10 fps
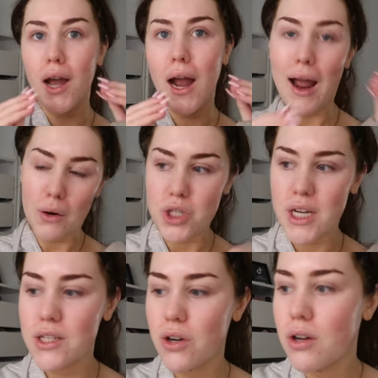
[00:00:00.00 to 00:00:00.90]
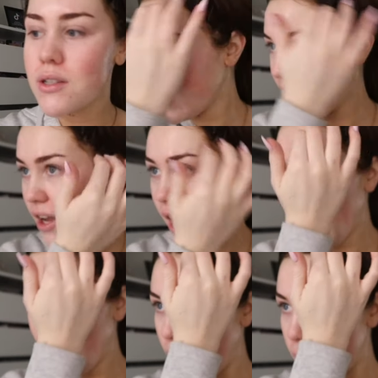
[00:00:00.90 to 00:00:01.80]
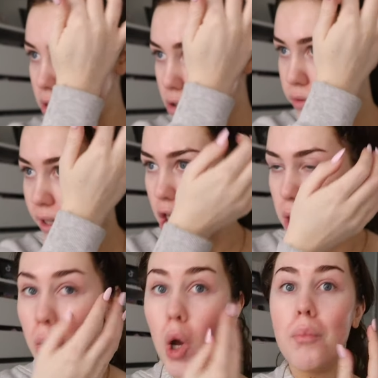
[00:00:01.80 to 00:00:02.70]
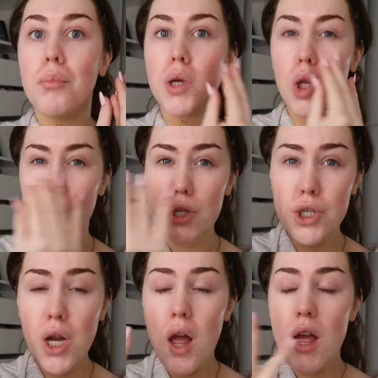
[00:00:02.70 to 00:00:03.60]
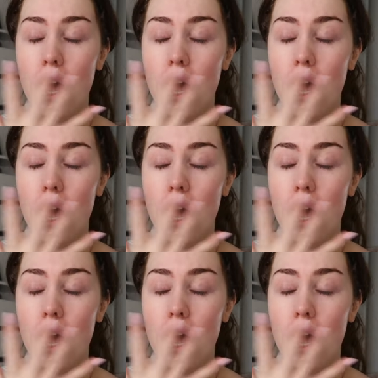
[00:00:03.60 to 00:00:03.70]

how she does. I feel like her hair always looks really cute, but her blush